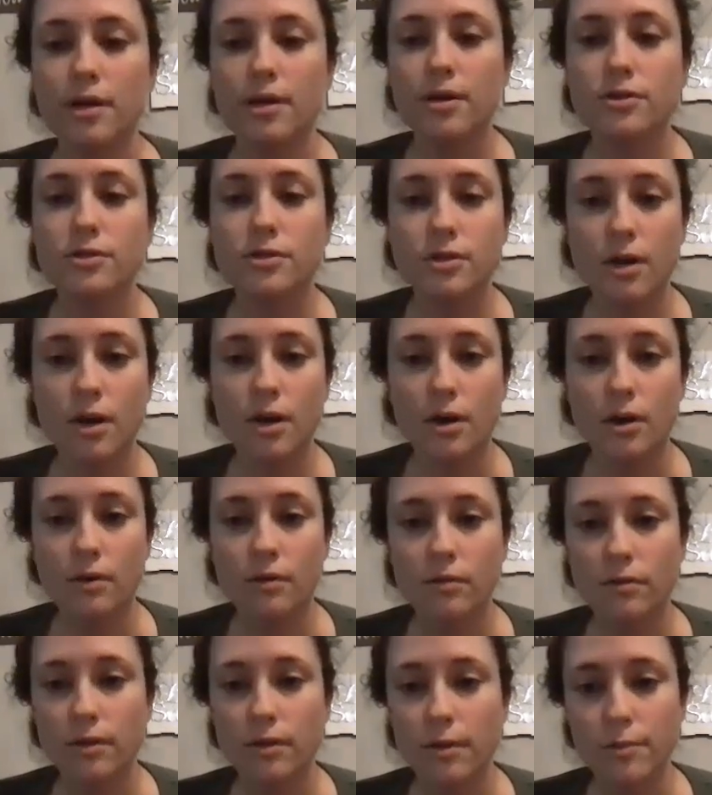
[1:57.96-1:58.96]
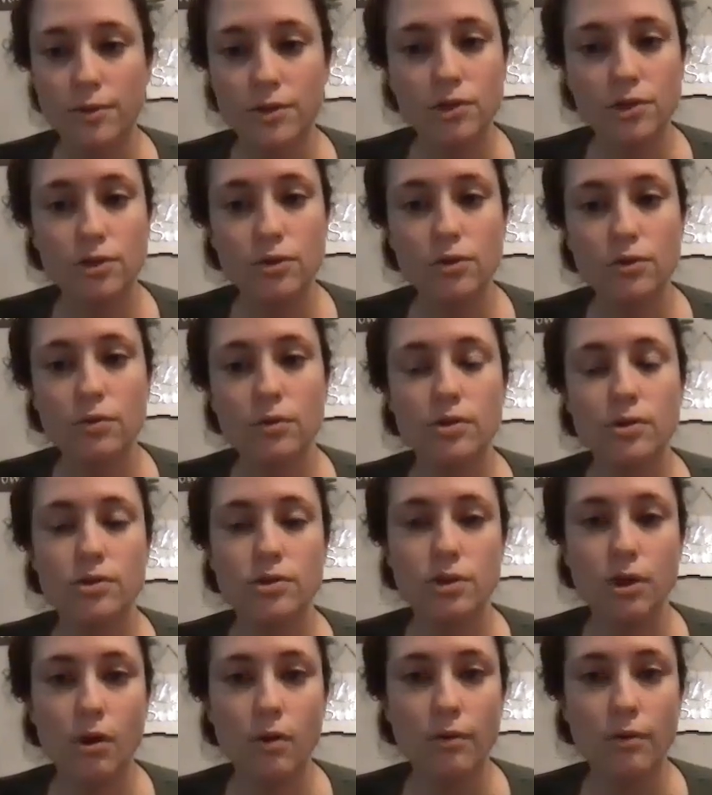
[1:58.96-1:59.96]
So number 2,
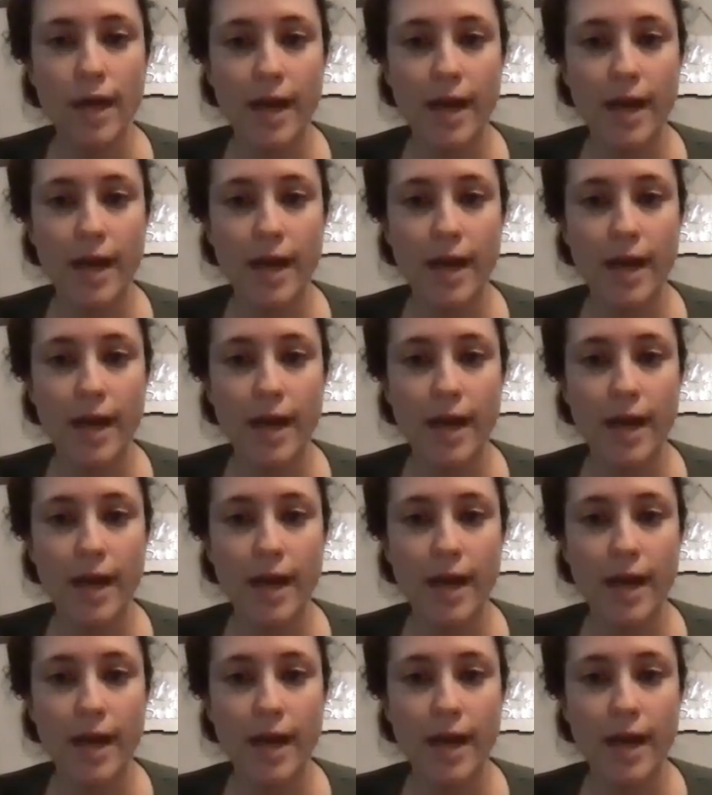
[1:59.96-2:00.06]
don't